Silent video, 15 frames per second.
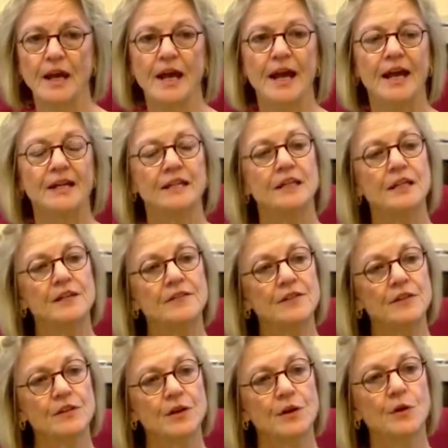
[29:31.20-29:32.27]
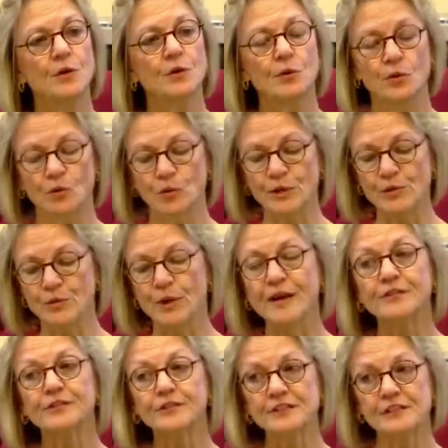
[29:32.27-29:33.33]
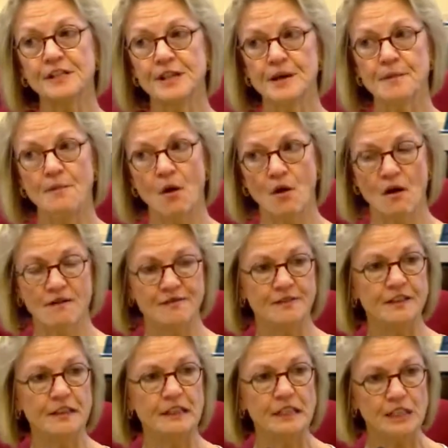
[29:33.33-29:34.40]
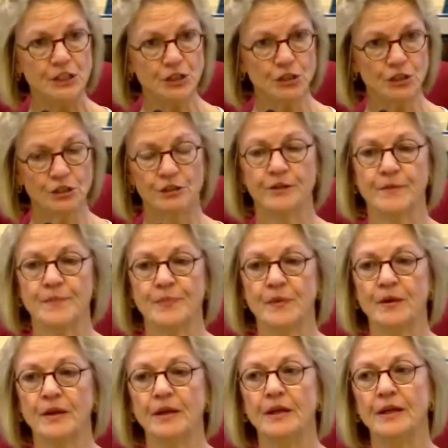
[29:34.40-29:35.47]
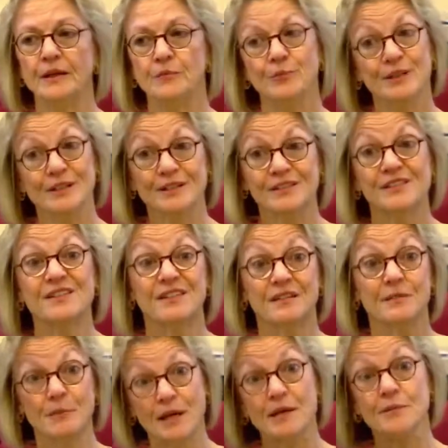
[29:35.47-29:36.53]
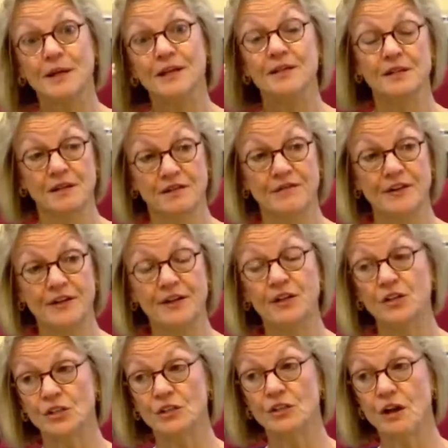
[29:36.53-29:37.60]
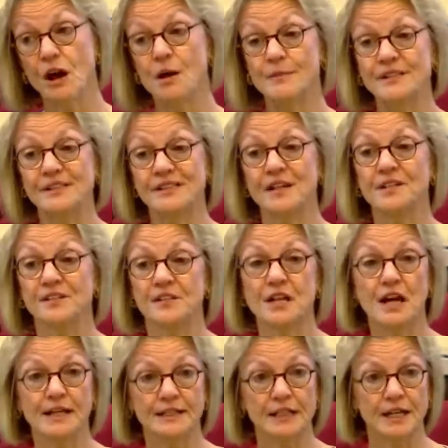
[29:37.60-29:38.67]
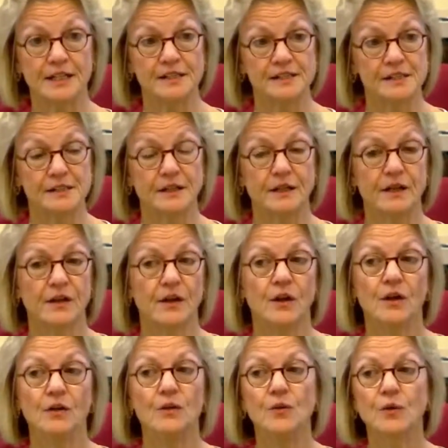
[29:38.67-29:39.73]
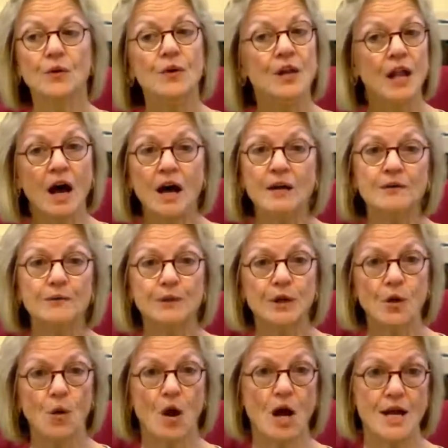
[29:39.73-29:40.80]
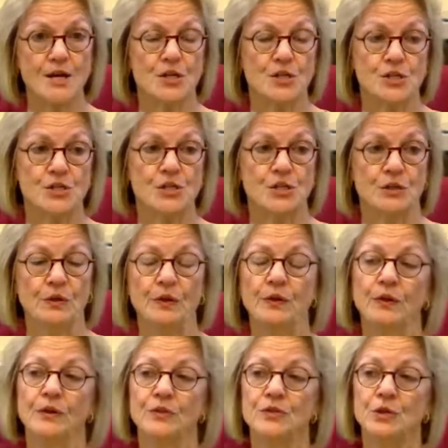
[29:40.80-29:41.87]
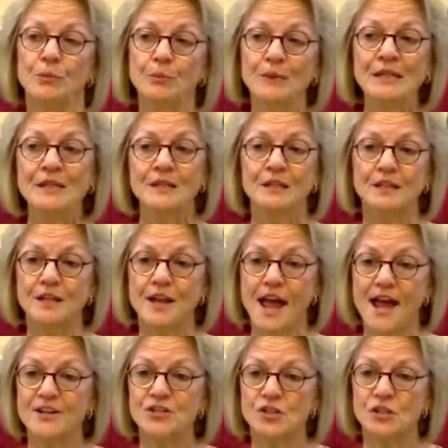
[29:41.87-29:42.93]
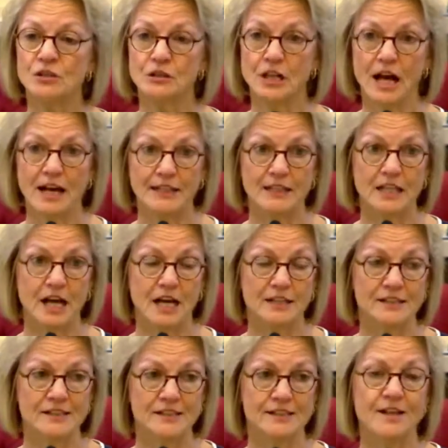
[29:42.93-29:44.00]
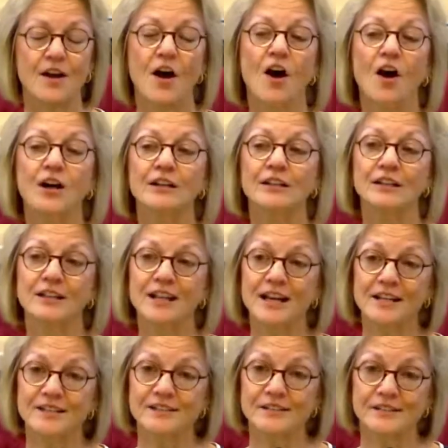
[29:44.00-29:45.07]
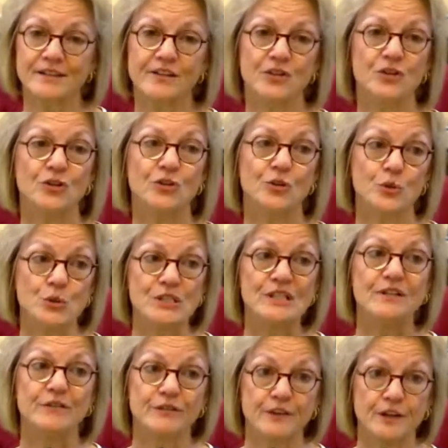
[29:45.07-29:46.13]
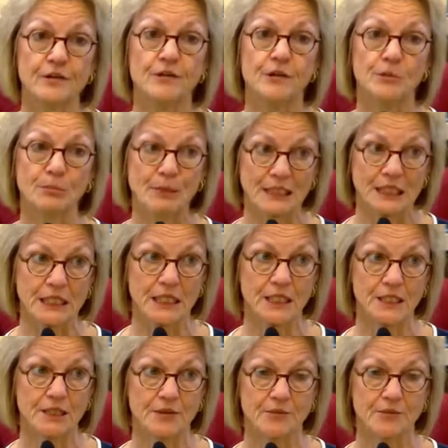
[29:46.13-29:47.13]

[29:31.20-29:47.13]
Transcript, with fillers: And even though we reference them often here, because the, in my mind they're very good common sense guidelines, you're not required to meet the national guidelines unless you're using federal money.